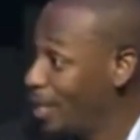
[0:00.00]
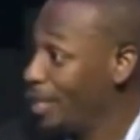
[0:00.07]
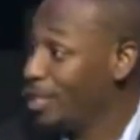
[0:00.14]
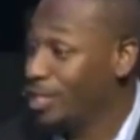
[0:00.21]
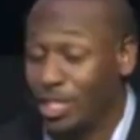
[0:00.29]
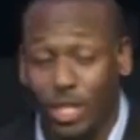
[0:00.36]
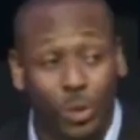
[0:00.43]

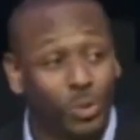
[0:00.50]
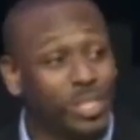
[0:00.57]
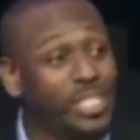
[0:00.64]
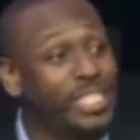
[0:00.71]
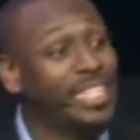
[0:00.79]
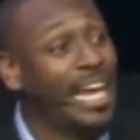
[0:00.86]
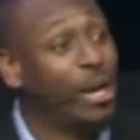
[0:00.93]
So
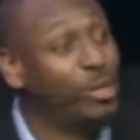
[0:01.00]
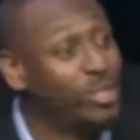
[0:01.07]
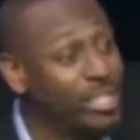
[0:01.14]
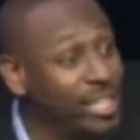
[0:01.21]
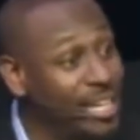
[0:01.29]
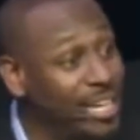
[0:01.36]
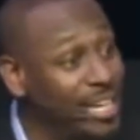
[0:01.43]

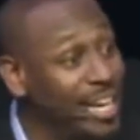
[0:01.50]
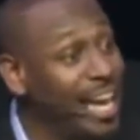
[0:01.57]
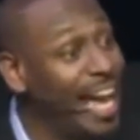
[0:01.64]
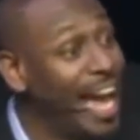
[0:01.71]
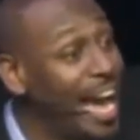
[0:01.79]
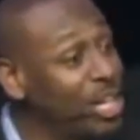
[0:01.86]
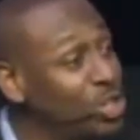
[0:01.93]
scarcity
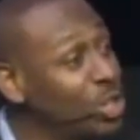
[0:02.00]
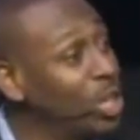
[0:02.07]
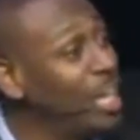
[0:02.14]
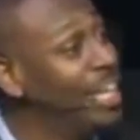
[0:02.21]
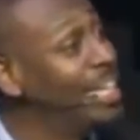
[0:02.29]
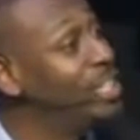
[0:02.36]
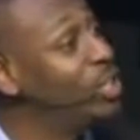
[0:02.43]

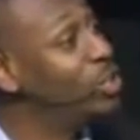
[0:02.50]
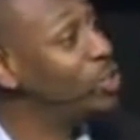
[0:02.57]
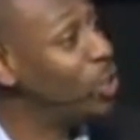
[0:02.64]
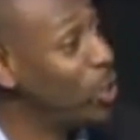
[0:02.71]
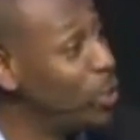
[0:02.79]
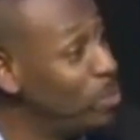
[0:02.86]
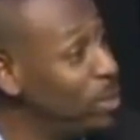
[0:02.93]
actually
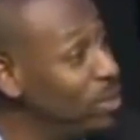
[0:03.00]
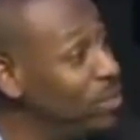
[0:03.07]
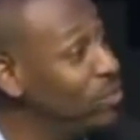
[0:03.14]
determines